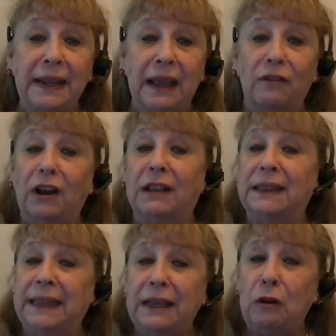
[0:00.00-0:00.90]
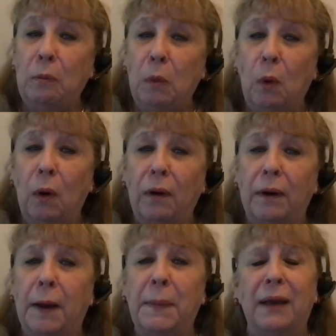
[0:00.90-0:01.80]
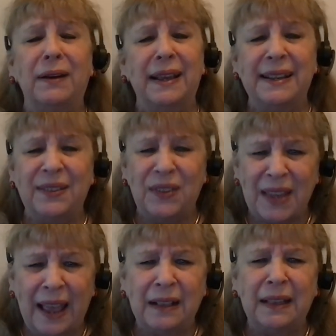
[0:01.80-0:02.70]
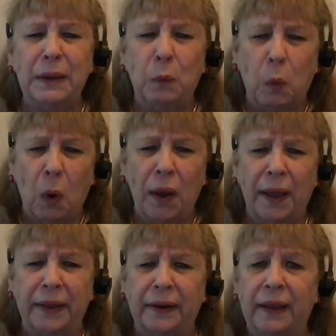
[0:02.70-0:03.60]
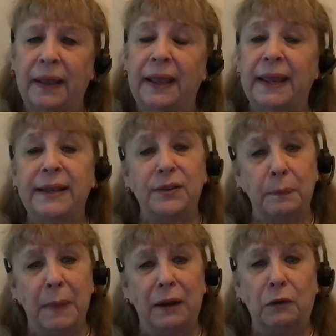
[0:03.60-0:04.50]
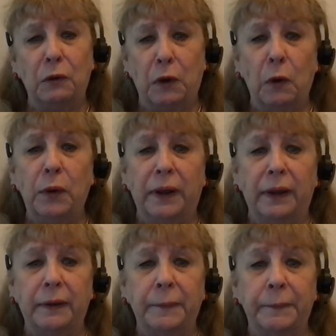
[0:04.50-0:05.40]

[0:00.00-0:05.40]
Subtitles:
out a little more about exactly what is medical coding.